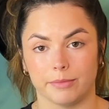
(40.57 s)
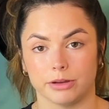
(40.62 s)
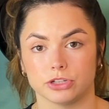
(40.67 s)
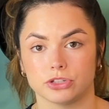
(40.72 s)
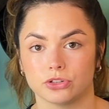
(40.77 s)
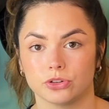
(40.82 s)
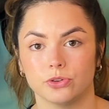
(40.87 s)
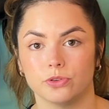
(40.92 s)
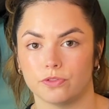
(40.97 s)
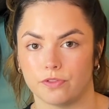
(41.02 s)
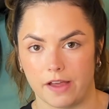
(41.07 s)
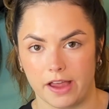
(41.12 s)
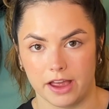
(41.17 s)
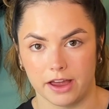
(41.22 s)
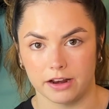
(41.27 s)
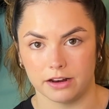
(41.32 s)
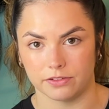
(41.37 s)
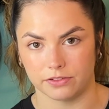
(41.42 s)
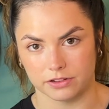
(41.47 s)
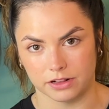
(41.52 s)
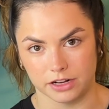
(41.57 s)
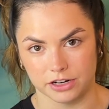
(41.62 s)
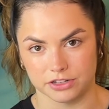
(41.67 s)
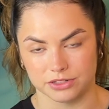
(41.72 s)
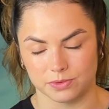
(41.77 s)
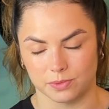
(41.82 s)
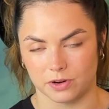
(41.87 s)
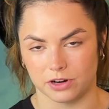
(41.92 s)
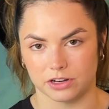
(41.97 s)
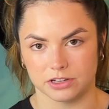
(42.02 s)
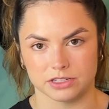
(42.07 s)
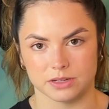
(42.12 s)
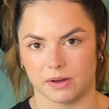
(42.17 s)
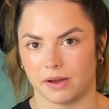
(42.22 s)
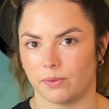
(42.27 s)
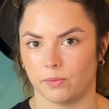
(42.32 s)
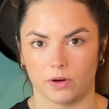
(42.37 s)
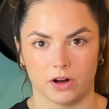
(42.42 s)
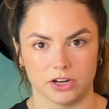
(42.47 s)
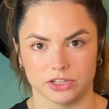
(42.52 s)
a true fan of Claire's work, so
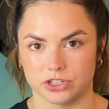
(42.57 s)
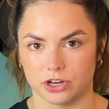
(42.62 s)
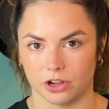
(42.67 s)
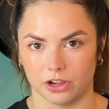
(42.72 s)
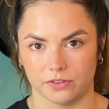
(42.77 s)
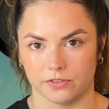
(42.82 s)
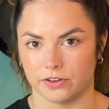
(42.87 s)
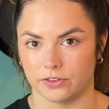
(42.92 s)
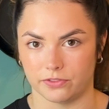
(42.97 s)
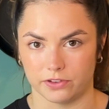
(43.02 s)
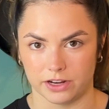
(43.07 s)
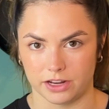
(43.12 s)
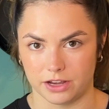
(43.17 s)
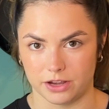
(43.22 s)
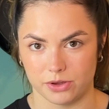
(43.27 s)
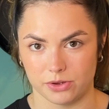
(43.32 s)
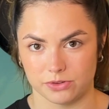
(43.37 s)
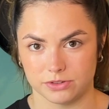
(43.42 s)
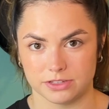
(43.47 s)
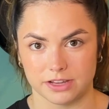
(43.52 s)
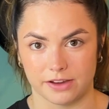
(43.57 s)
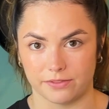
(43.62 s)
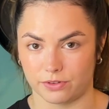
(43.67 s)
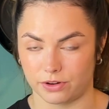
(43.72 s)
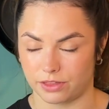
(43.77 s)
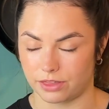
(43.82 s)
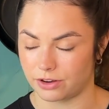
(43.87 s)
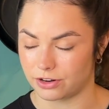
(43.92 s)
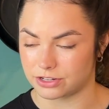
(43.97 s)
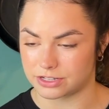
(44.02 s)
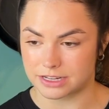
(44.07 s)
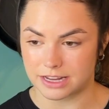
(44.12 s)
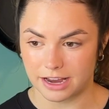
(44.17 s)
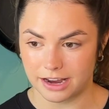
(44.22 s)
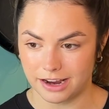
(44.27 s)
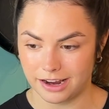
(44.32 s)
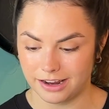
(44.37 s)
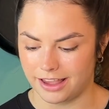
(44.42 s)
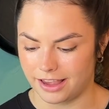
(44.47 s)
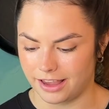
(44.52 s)
I watch all of her videos every
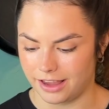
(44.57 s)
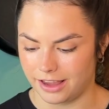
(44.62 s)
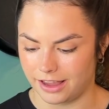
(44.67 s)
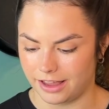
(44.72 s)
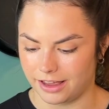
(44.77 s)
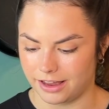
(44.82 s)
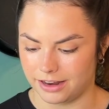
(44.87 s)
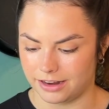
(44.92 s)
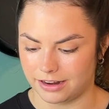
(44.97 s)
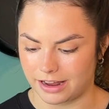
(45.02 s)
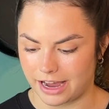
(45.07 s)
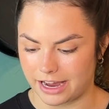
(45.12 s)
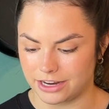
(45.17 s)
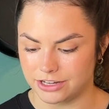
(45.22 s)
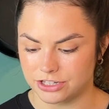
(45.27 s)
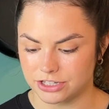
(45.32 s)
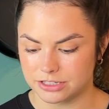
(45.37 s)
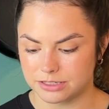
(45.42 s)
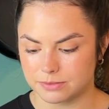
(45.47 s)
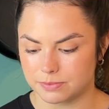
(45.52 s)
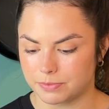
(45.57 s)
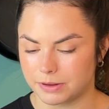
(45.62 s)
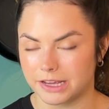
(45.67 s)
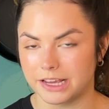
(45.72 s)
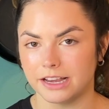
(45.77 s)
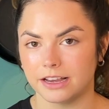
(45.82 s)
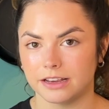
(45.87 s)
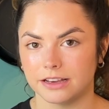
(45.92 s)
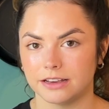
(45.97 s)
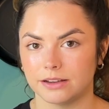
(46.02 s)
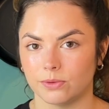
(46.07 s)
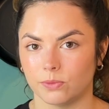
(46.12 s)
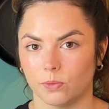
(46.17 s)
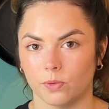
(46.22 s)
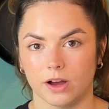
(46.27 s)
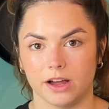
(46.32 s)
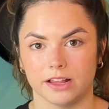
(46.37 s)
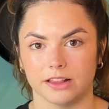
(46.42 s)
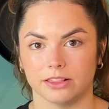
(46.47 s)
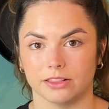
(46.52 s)
Thursday, and I just pick
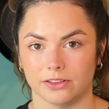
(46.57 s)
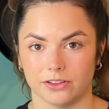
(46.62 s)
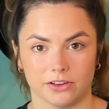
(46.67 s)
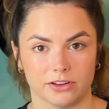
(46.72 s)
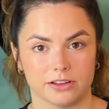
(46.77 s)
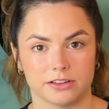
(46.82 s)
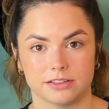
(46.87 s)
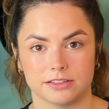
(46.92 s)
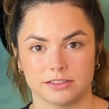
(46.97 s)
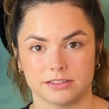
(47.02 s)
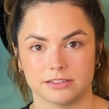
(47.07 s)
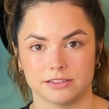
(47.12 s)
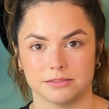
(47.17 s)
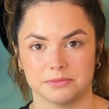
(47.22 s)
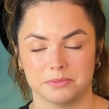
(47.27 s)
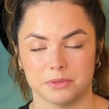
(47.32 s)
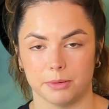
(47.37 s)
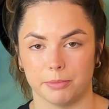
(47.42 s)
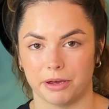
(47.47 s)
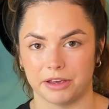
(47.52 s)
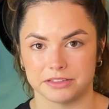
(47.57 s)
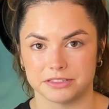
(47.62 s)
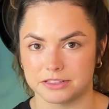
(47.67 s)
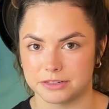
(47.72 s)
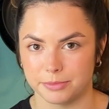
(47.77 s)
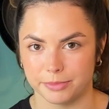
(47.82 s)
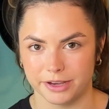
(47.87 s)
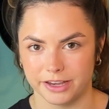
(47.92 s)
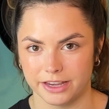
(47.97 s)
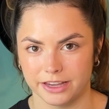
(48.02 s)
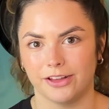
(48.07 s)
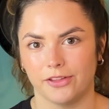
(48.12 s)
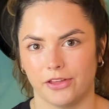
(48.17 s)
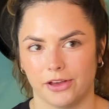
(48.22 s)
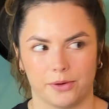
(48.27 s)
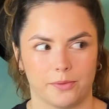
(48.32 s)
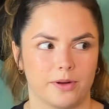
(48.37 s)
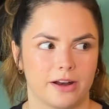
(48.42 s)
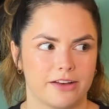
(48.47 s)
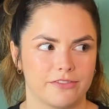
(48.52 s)
what looks the best to me.
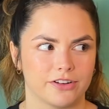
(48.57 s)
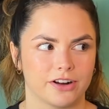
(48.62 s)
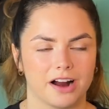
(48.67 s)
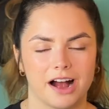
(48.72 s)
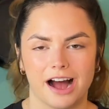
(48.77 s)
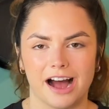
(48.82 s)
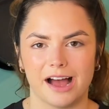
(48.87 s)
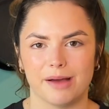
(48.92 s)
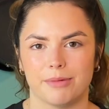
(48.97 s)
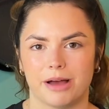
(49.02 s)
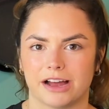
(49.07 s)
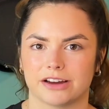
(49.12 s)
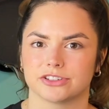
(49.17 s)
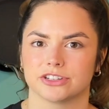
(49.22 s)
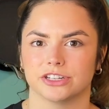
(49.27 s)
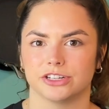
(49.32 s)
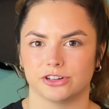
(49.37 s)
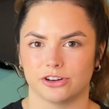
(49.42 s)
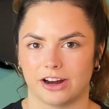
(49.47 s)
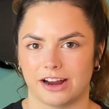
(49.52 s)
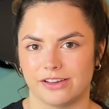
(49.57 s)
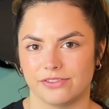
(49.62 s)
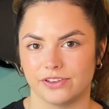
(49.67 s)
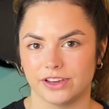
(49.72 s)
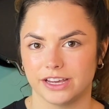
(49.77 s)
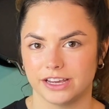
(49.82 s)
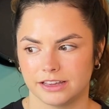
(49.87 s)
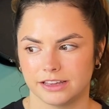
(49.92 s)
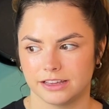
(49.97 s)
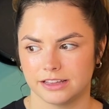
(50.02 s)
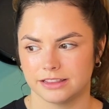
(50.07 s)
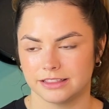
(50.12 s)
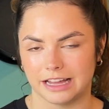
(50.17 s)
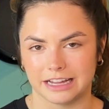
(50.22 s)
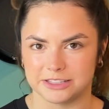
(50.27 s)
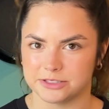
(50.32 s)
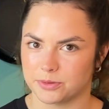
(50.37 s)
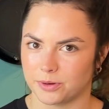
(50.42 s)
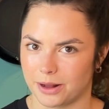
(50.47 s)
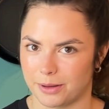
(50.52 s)
Like whatever I'm actually craving,
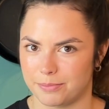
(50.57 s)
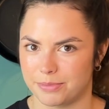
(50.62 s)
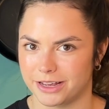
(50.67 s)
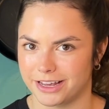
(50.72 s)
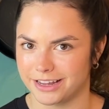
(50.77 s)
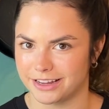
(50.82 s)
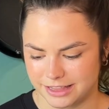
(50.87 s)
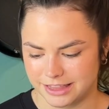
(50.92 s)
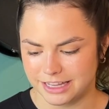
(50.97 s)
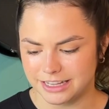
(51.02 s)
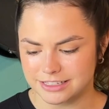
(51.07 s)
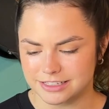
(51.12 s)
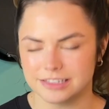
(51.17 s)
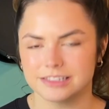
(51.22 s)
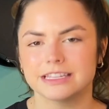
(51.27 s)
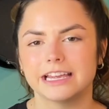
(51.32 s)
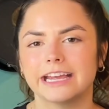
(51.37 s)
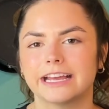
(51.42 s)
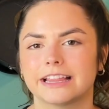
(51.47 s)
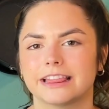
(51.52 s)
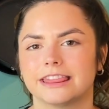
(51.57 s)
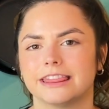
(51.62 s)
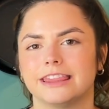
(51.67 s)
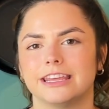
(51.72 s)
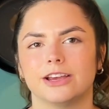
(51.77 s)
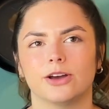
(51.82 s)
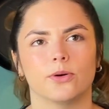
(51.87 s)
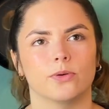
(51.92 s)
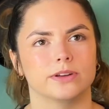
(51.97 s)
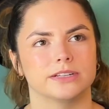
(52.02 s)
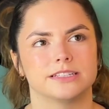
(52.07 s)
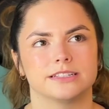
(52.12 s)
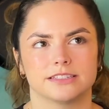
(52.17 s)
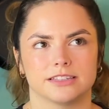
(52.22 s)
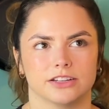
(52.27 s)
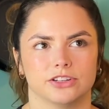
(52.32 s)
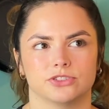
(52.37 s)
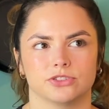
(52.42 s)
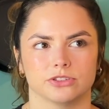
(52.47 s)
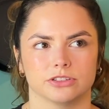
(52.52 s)
that's what I pick. This is like the
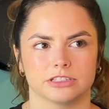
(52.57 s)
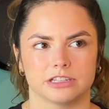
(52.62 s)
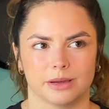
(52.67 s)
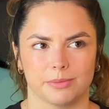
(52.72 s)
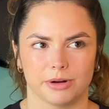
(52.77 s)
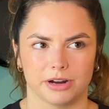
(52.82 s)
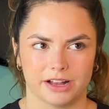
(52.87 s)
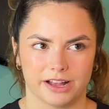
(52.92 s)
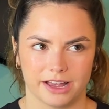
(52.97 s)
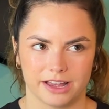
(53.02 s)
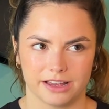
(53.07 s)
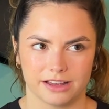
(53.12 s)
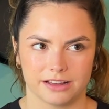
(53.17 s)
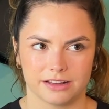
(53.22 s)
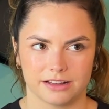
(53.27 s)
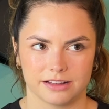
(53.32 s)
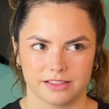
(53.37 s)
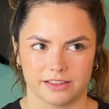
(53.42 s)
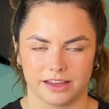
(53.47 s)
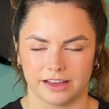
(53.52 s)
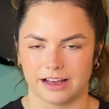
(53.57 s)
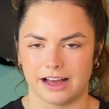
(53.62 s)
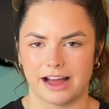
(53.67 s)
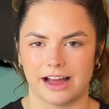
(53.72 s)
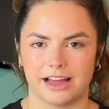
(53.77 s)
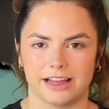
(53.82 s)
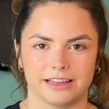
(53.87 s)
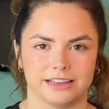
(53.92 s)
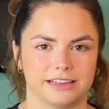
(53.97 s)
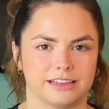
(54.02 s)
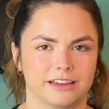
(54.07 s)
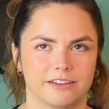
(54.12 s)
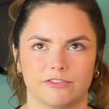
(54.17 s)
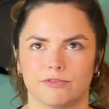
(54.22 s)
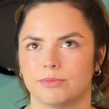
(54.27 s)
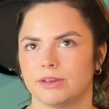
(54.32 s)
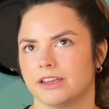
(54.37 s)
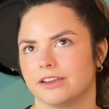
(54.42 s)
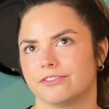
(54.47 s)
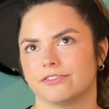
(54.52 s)
quintessential summer cake. Like give
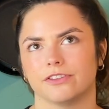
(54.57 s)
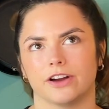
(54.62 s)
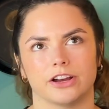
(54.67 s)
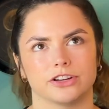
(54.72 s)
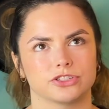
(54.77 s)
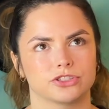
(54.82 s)
me fresh